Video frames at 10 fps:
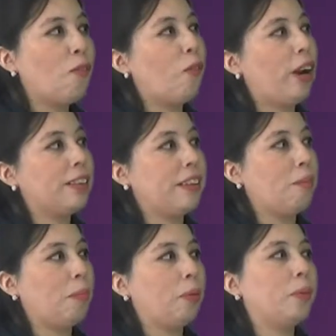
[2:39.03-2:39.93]
For
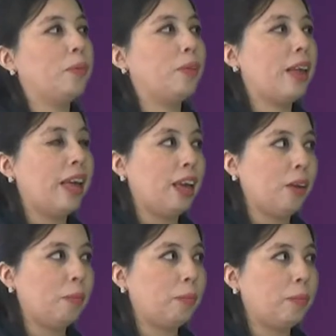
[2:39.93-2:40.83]
example,
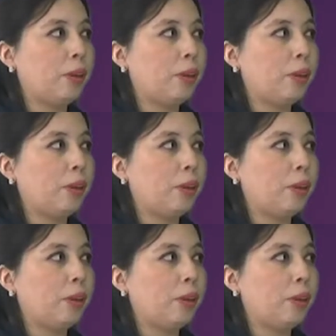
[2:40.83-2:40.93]
help,